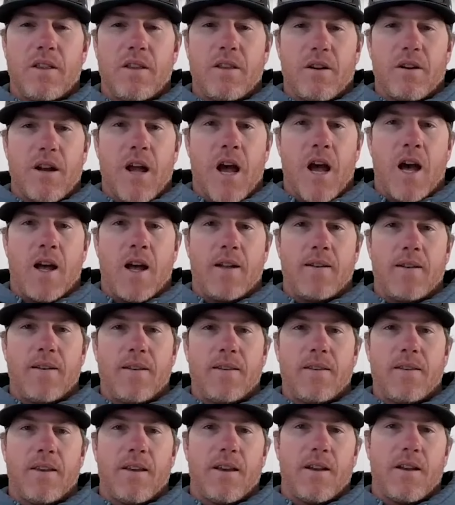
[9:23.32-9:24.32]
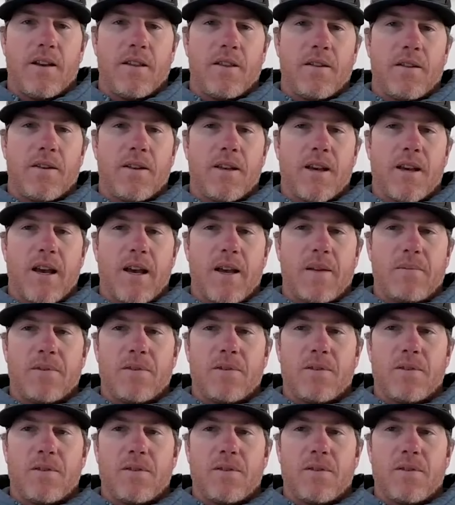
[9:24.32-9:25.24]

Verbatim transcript: they're not at other times.